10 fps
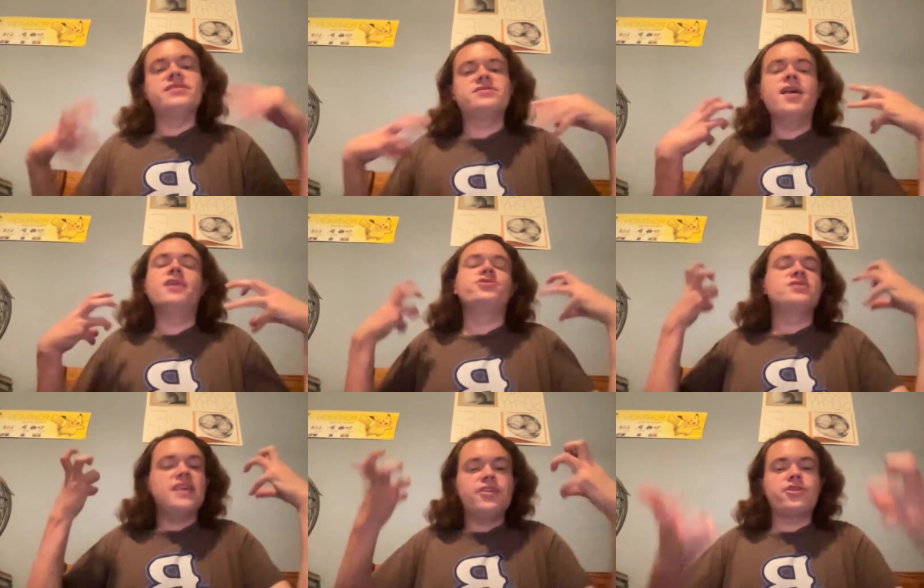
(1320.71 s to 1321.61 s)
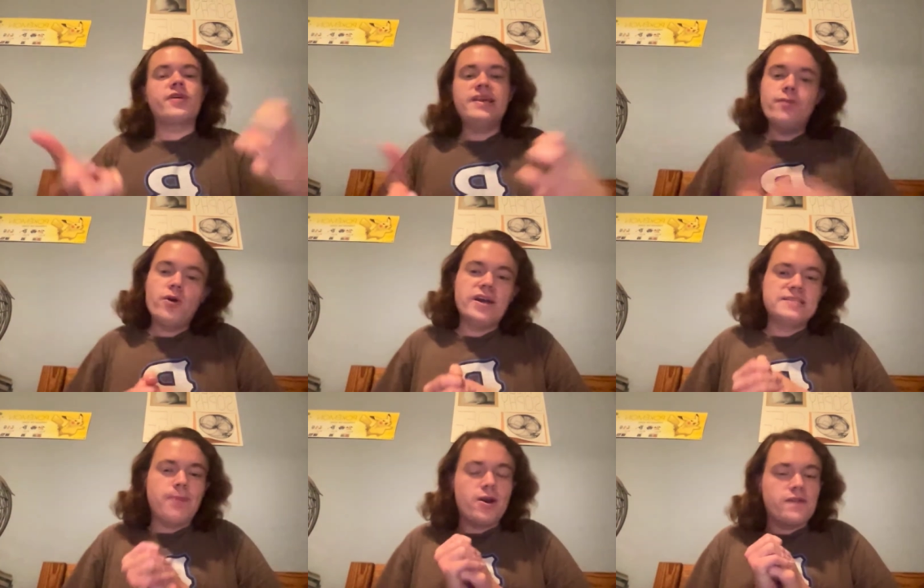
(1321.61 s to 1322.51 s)
It's not just ether anymore,
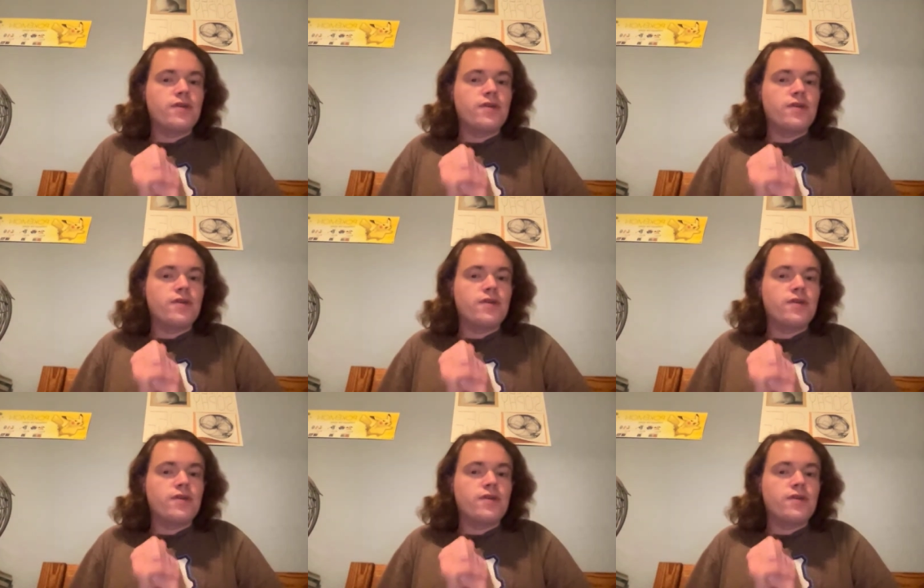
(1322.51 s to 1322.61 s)
it's part of